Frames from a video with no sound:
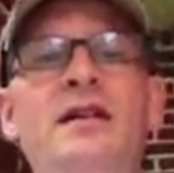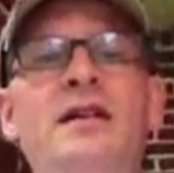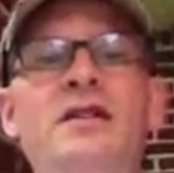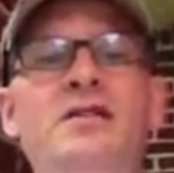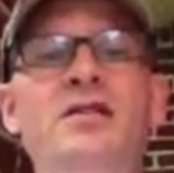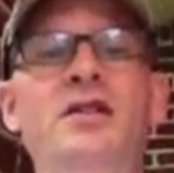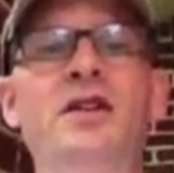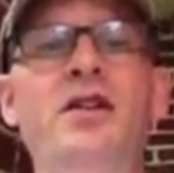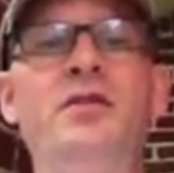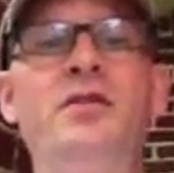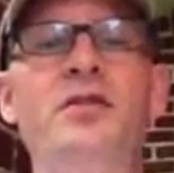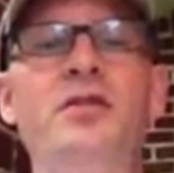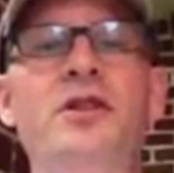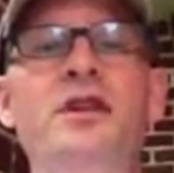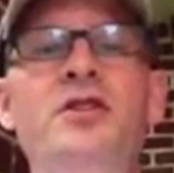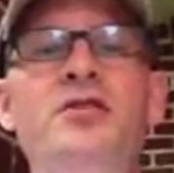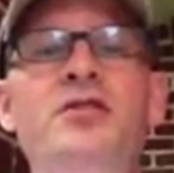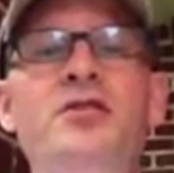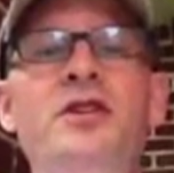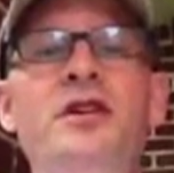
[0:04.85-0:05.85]
It's another
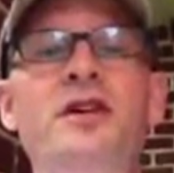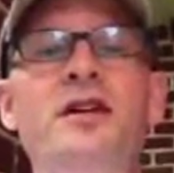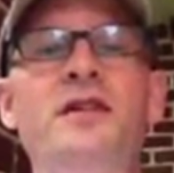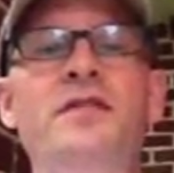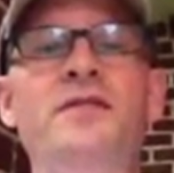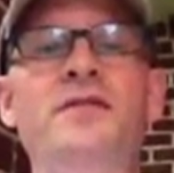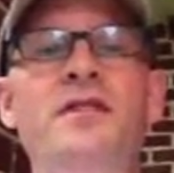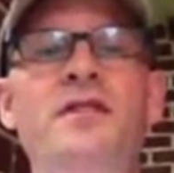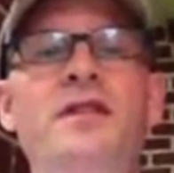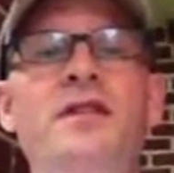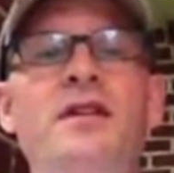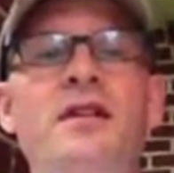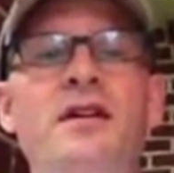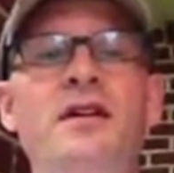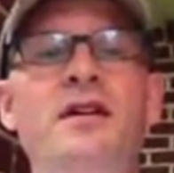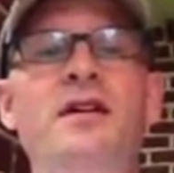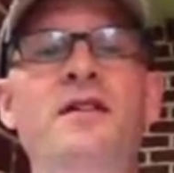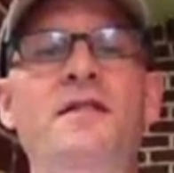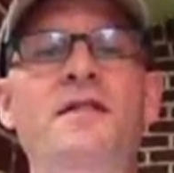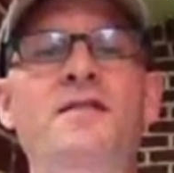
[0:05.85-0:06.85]
edition of
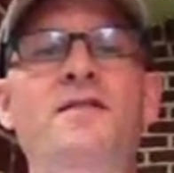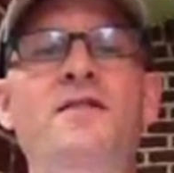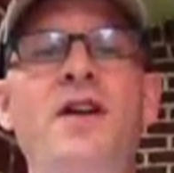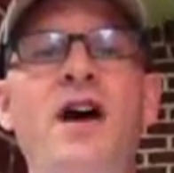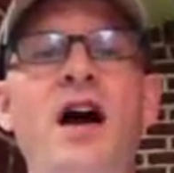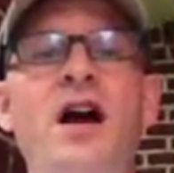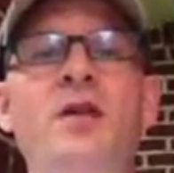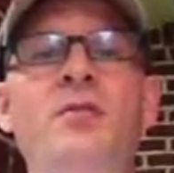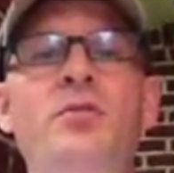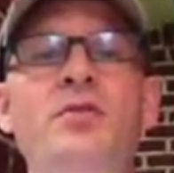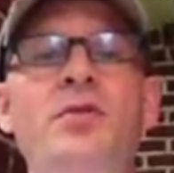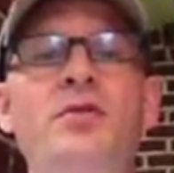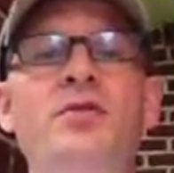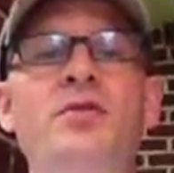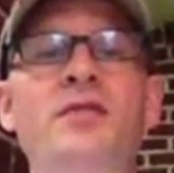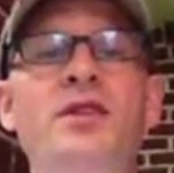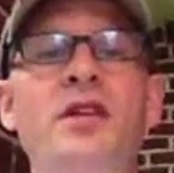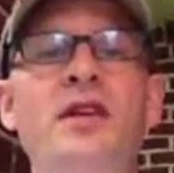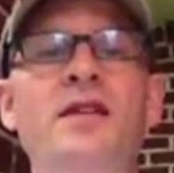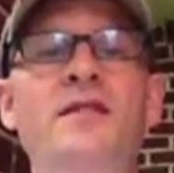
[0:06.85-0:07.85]
Fire Brew
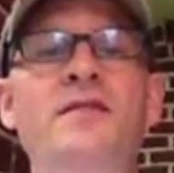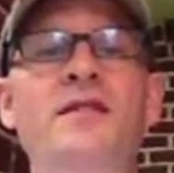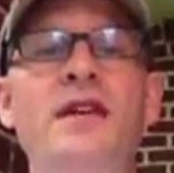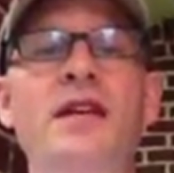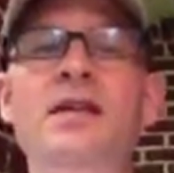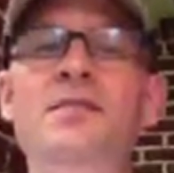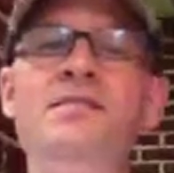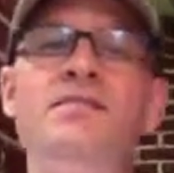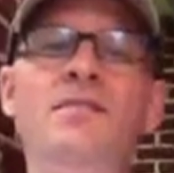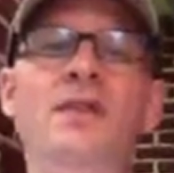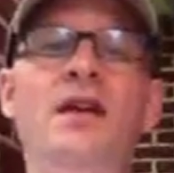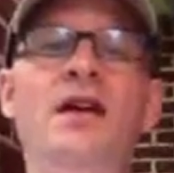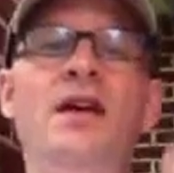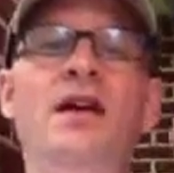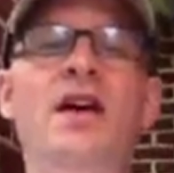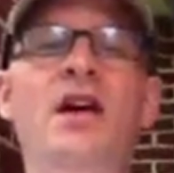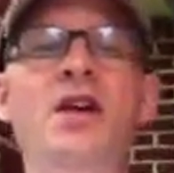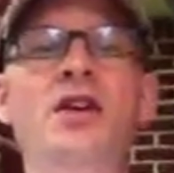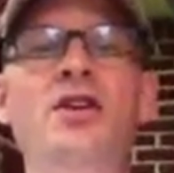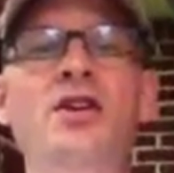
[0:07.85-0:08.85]
TV.
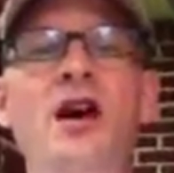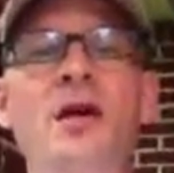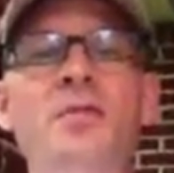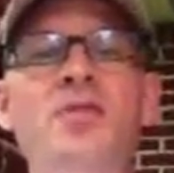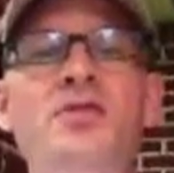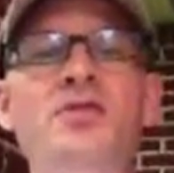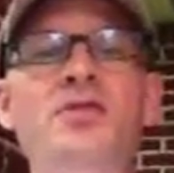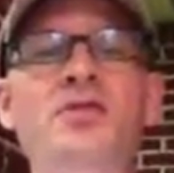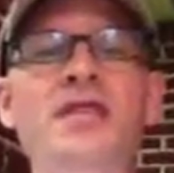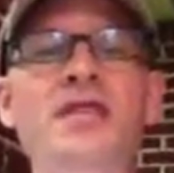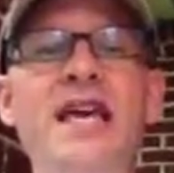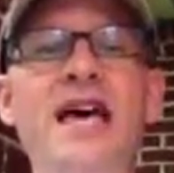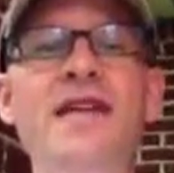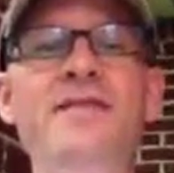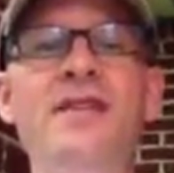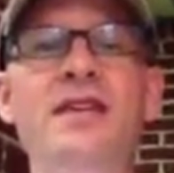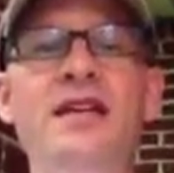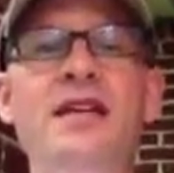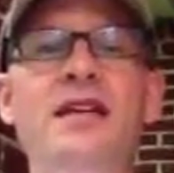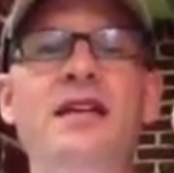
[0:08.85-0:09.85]
Number
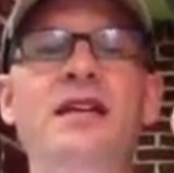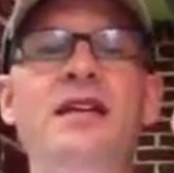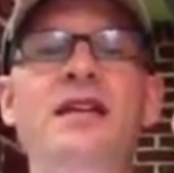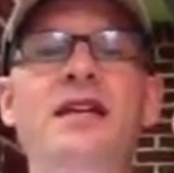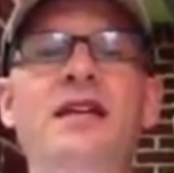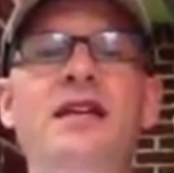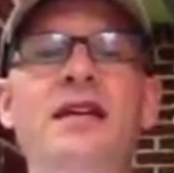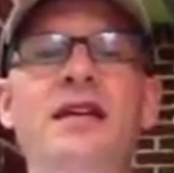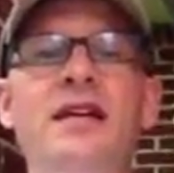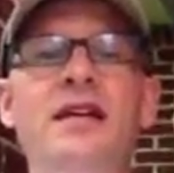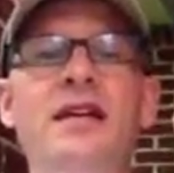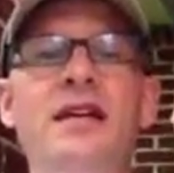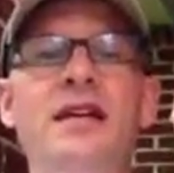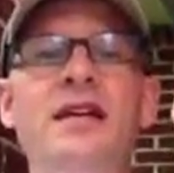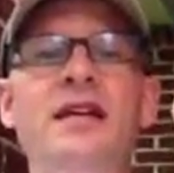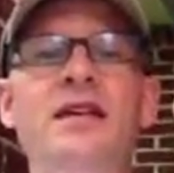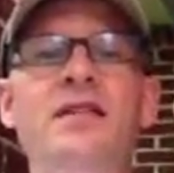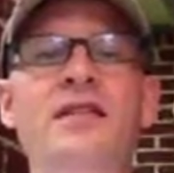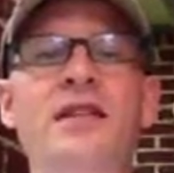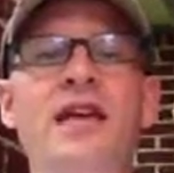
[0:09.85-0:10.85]
7
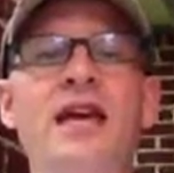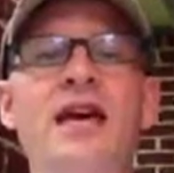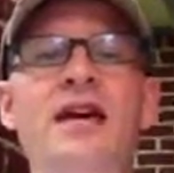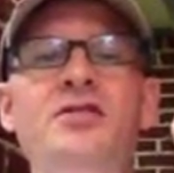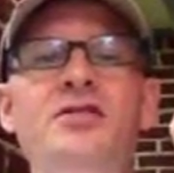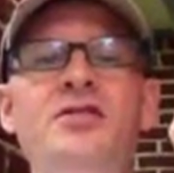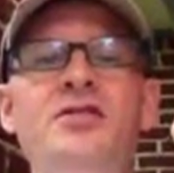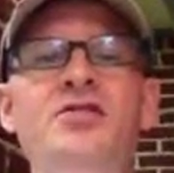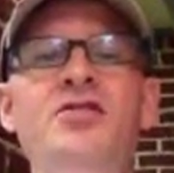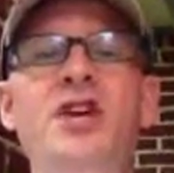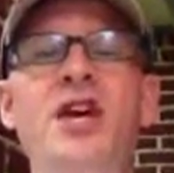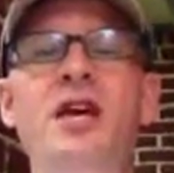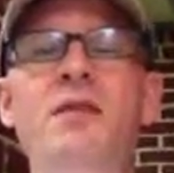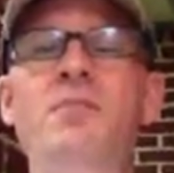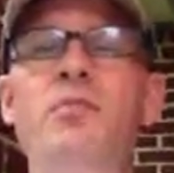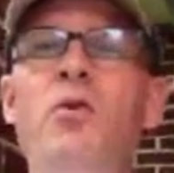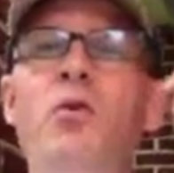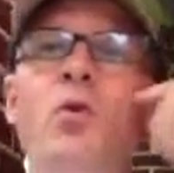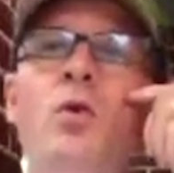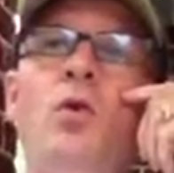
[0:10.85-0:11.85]
in the Sj
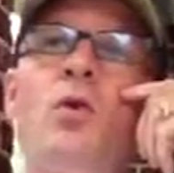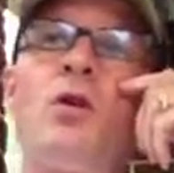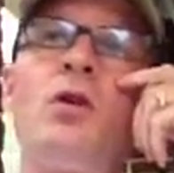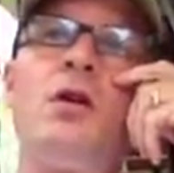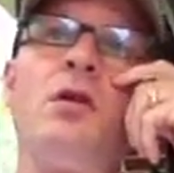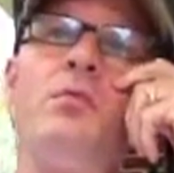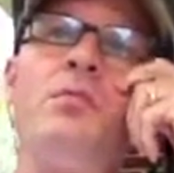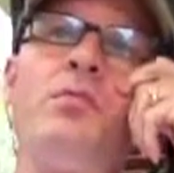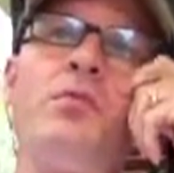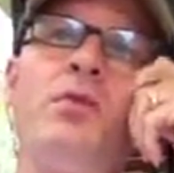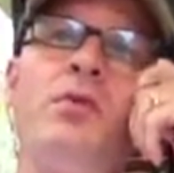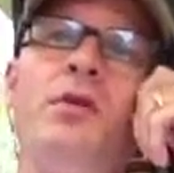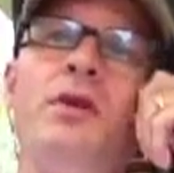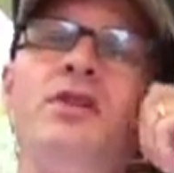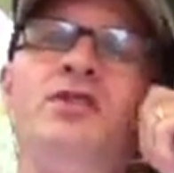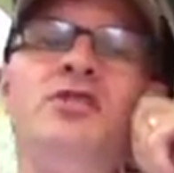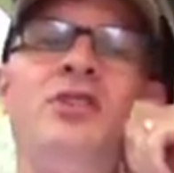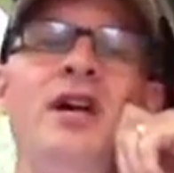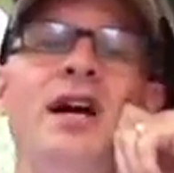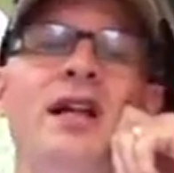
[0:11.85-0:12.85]
Porr
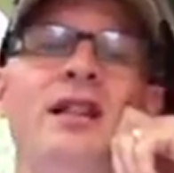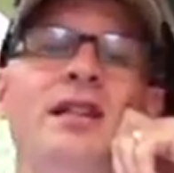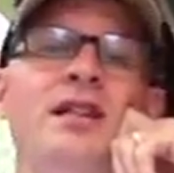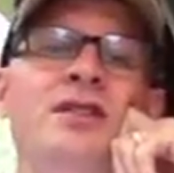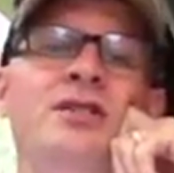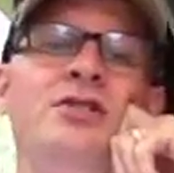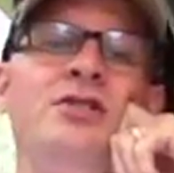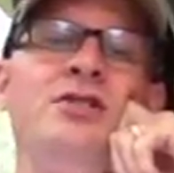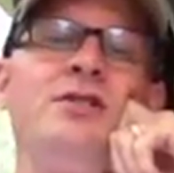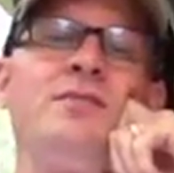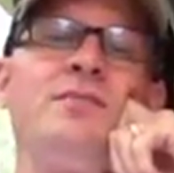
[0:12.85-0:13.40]
Brewing Challenge.